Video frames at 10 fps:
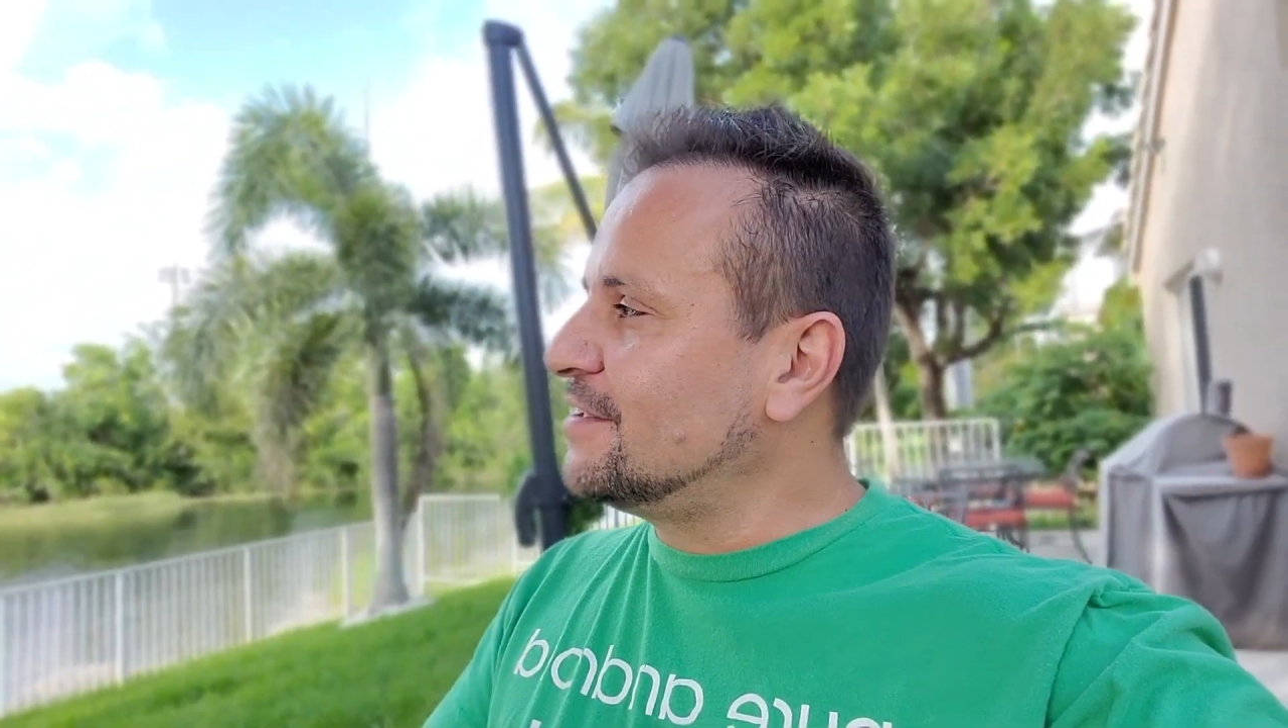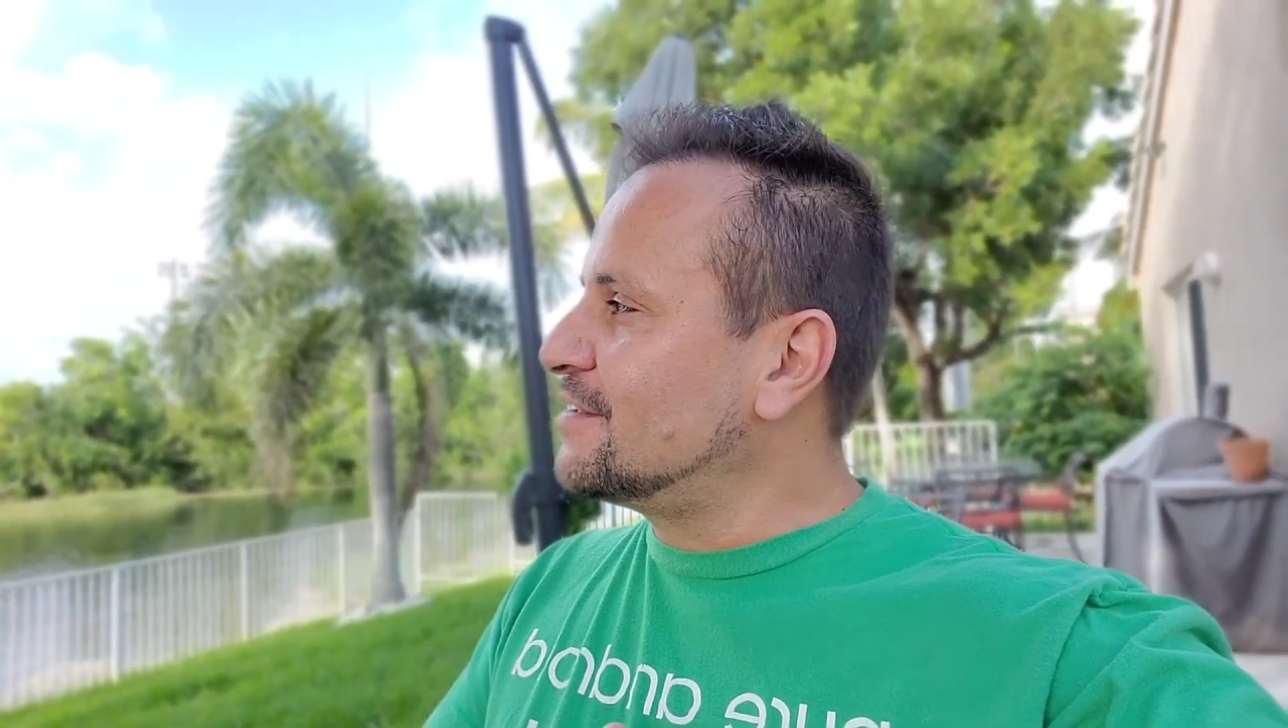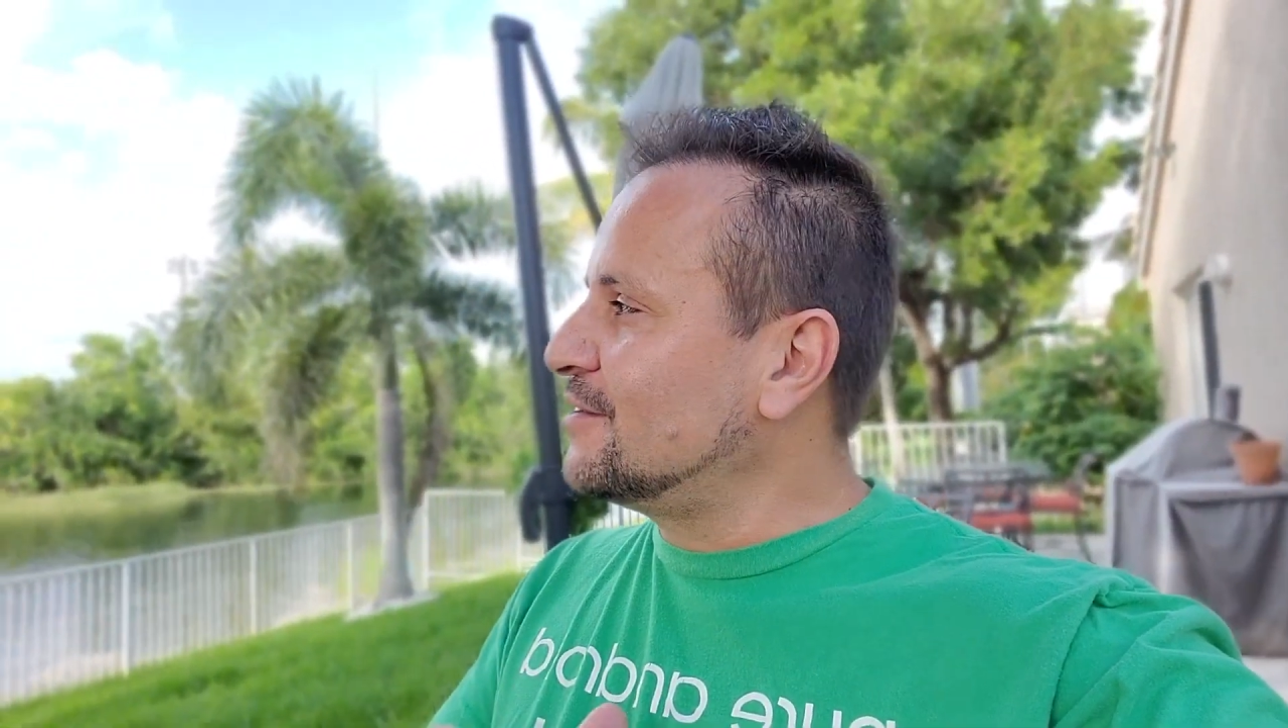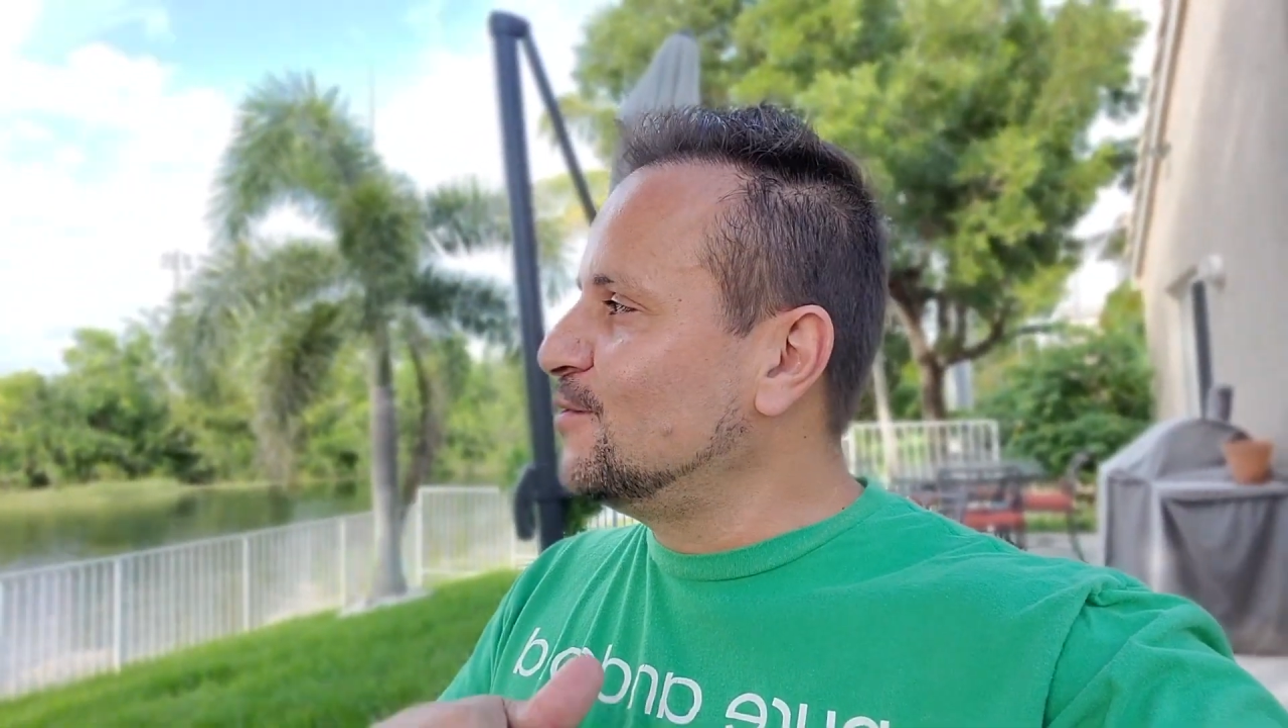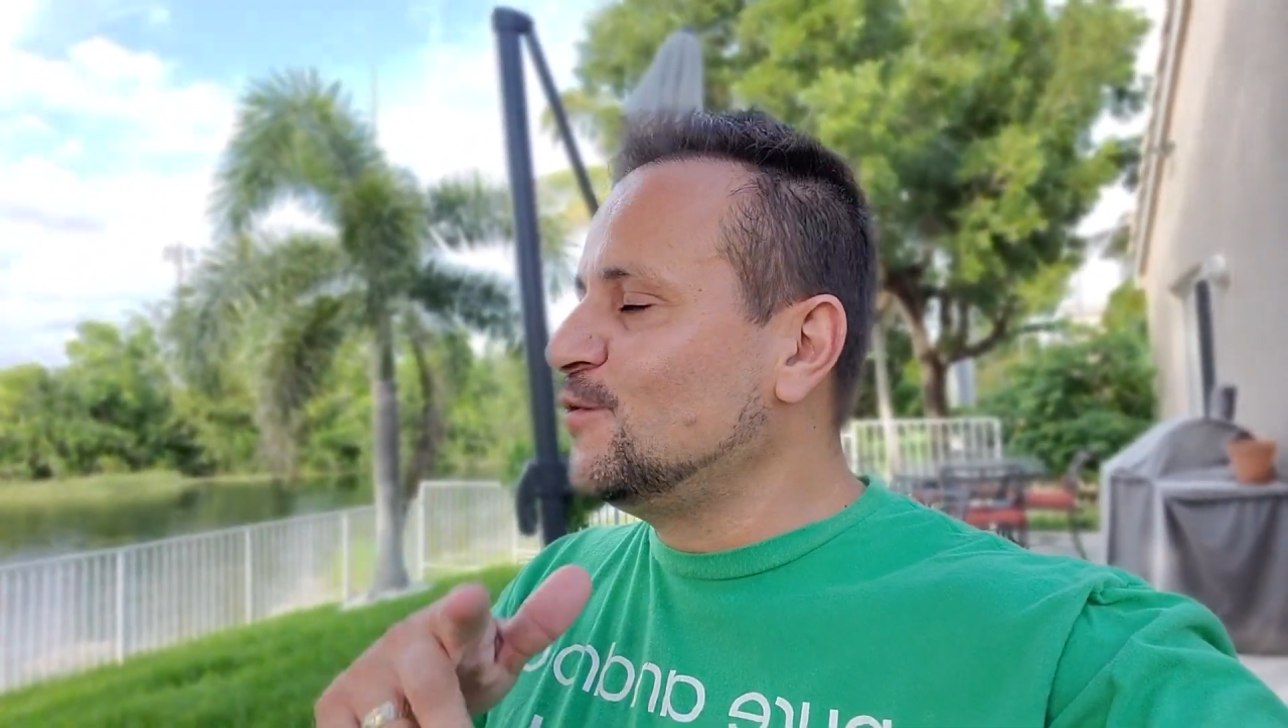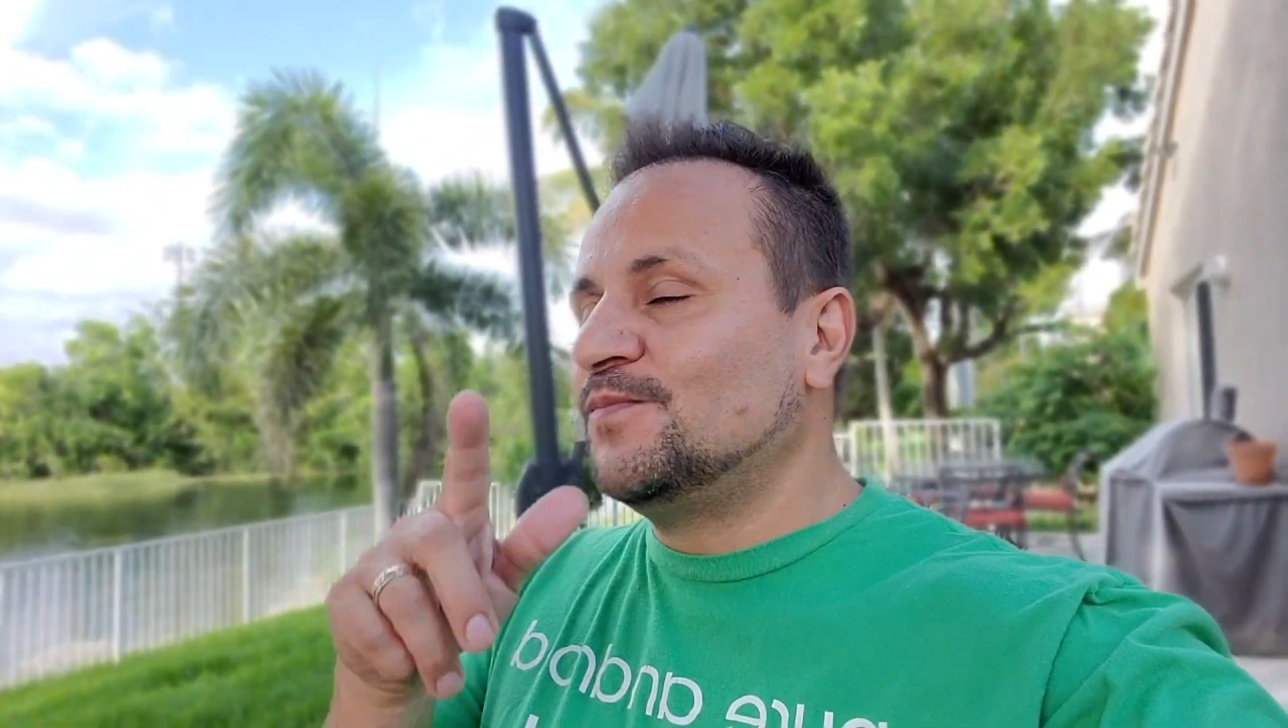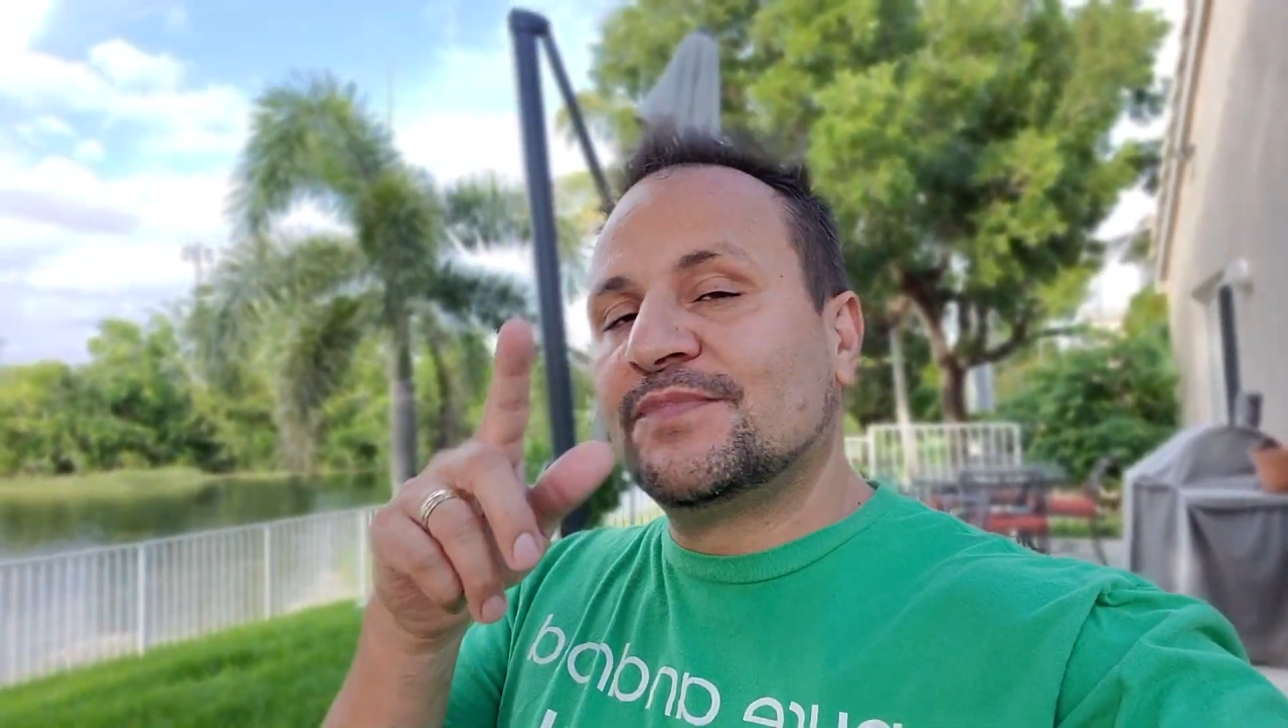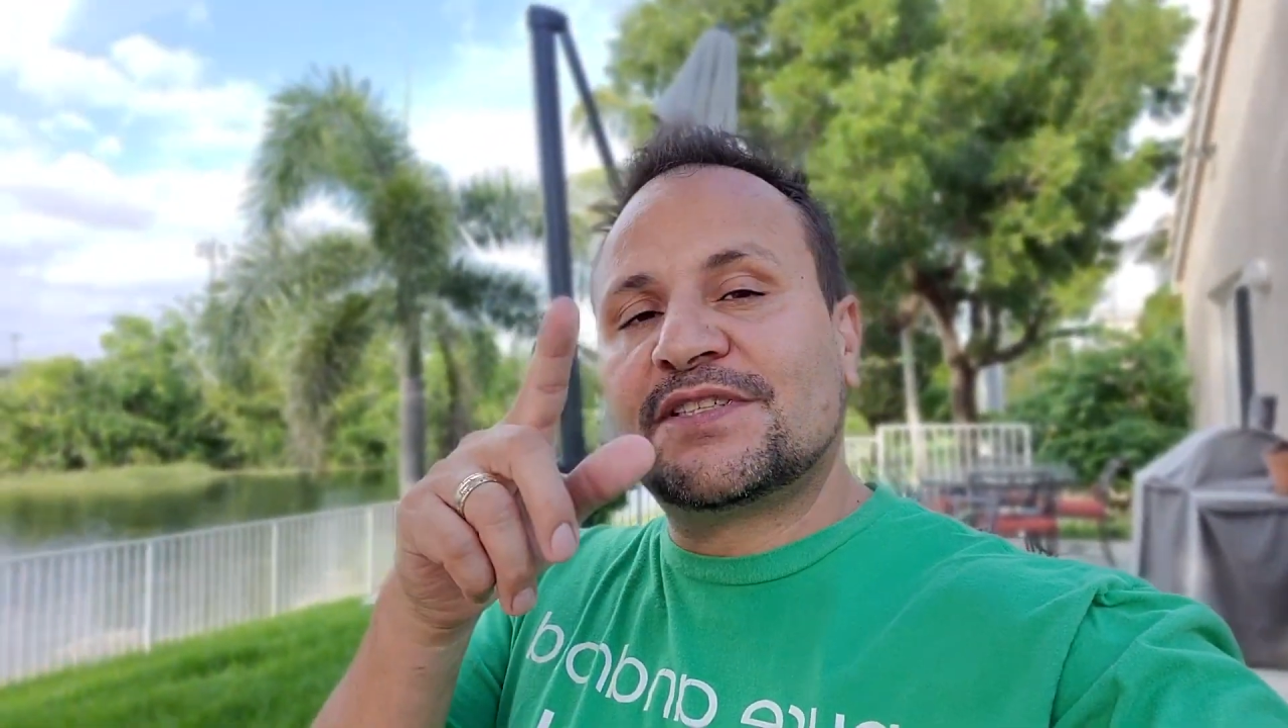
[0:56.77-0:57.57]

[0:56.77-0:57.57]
the tube.